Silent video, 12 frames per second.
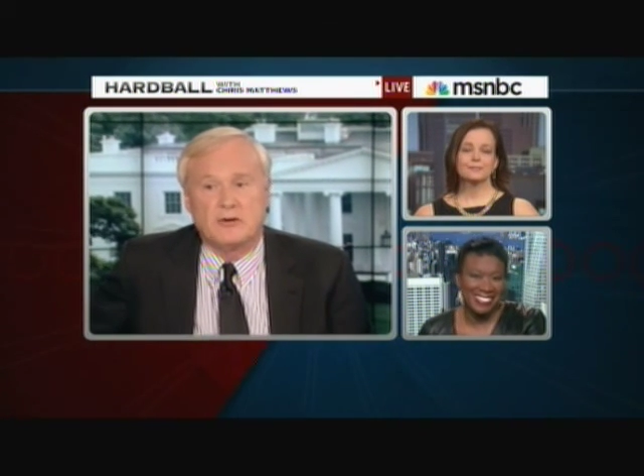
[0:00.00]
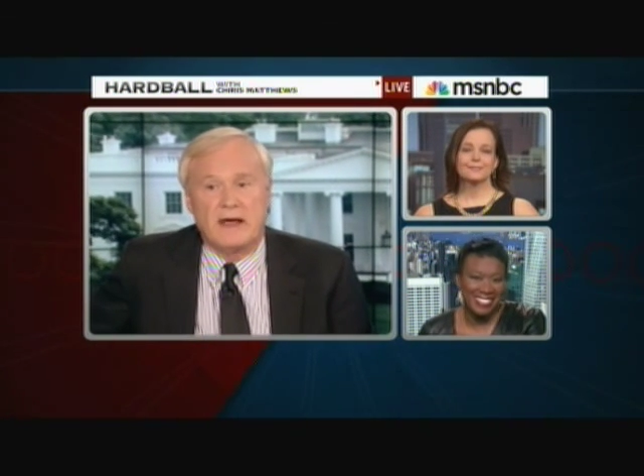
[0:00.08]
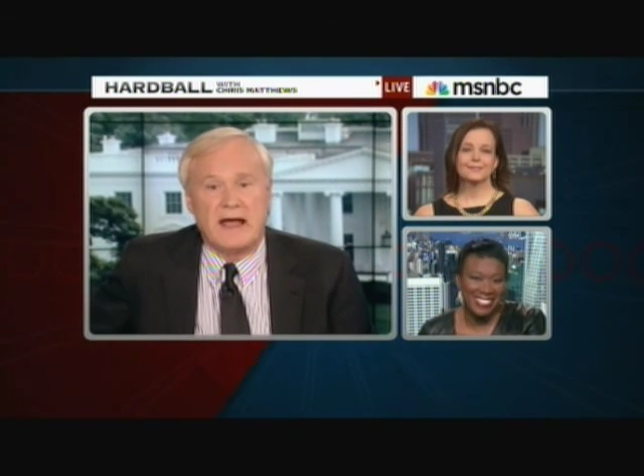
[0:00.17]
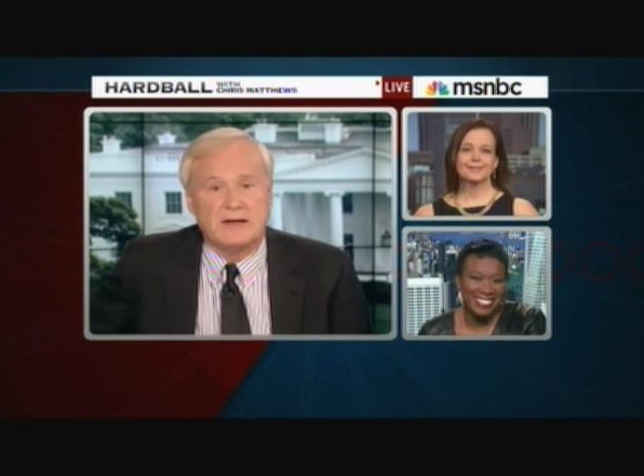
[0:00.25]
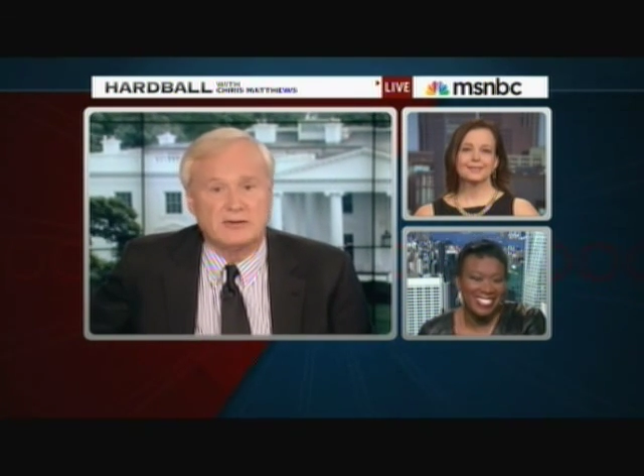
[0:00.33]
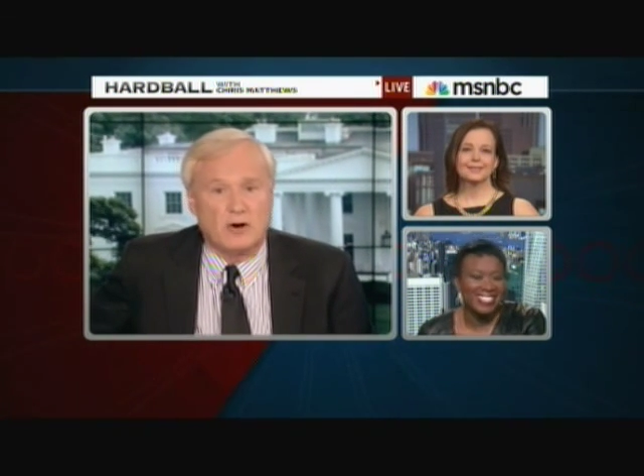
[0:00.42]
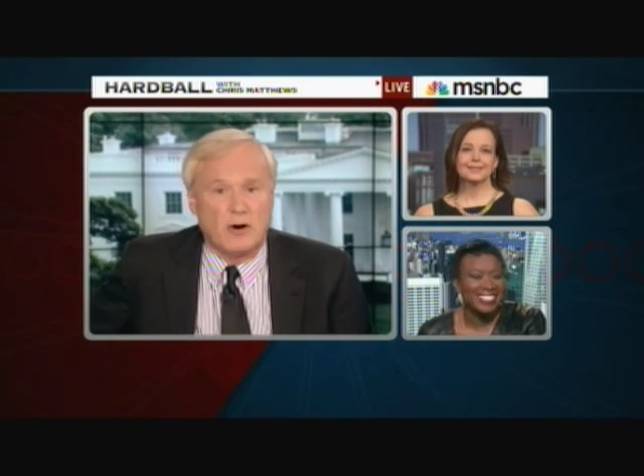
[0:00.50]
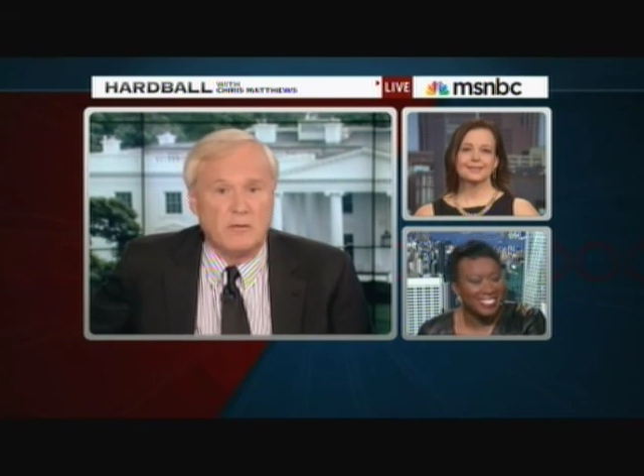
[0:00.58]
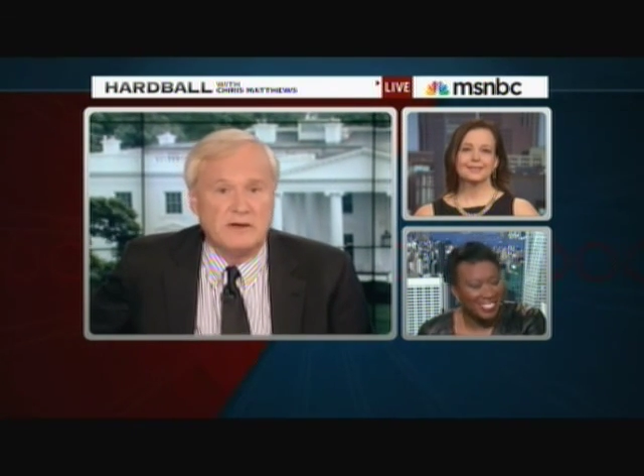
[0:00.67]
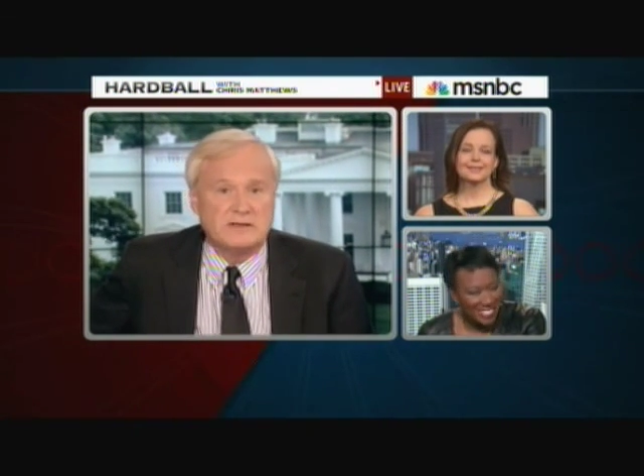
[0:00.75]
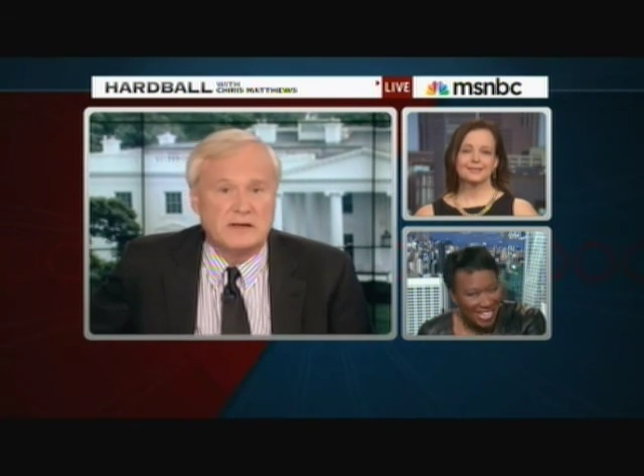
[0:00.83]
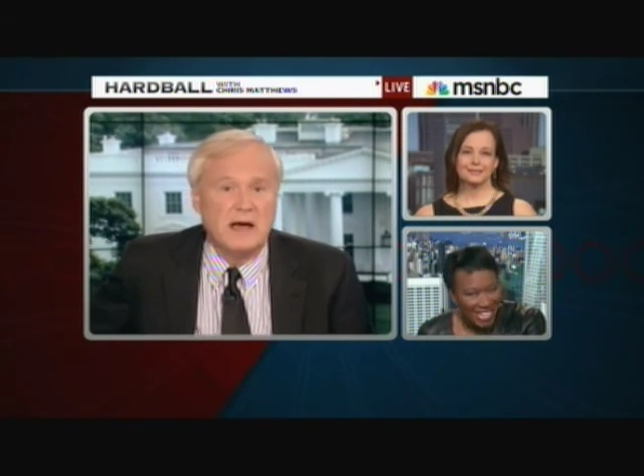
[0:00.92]
Joy, as
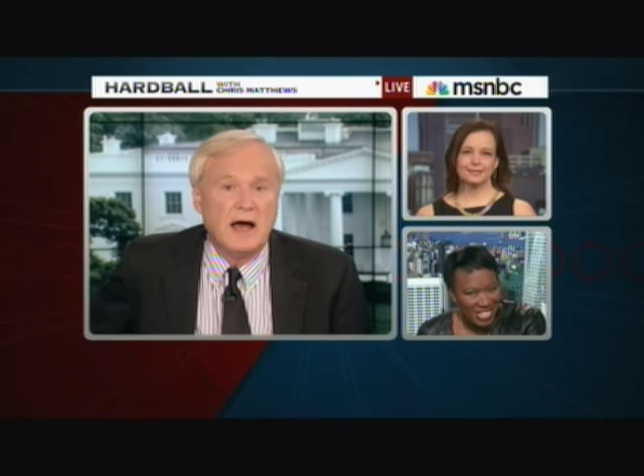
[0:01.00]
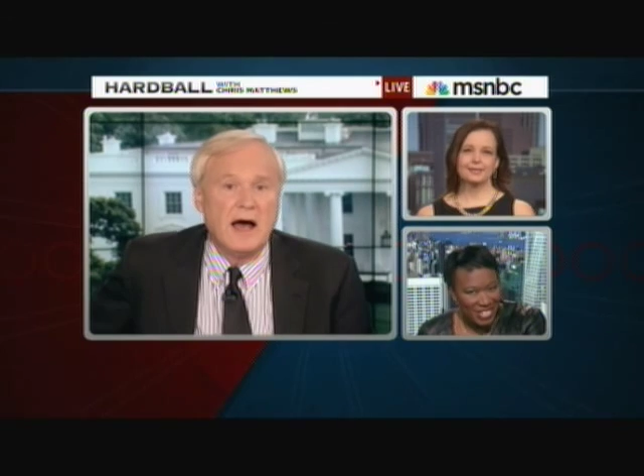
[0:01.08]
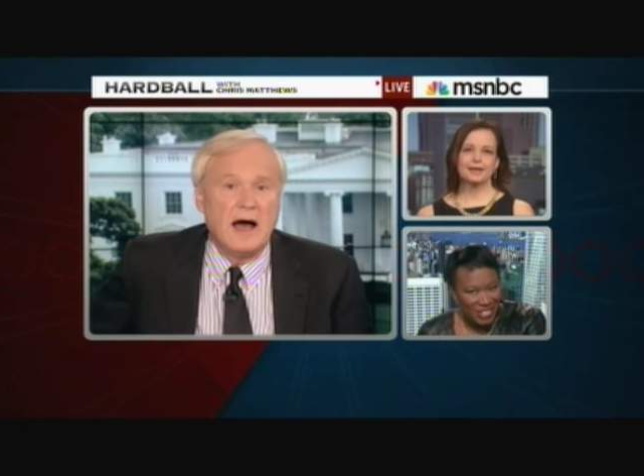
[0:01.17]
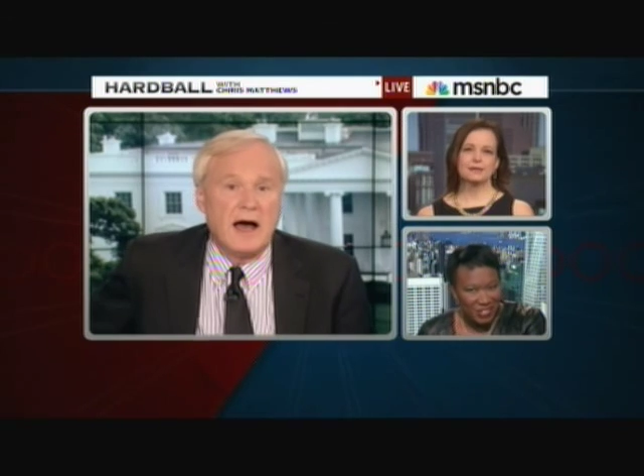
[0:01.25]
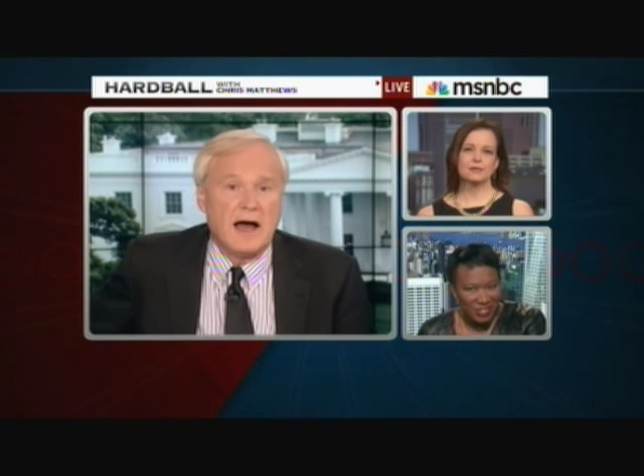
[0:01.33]
always, thank you.